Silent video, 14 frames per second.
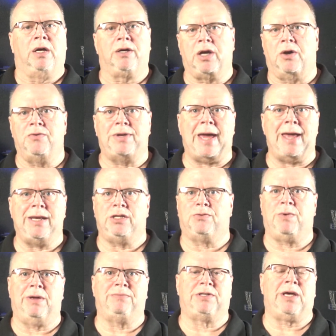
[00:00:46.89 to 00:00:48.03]
GoDaddy's
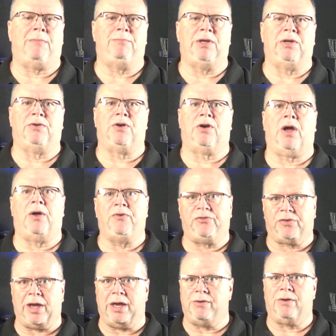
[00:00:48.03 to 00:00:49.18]
website builder,
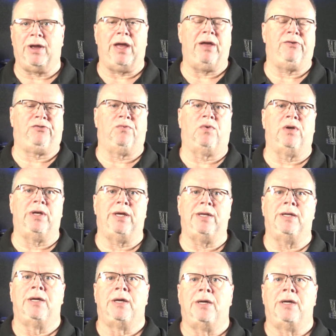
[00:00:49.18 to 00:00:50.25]
HostGator has one,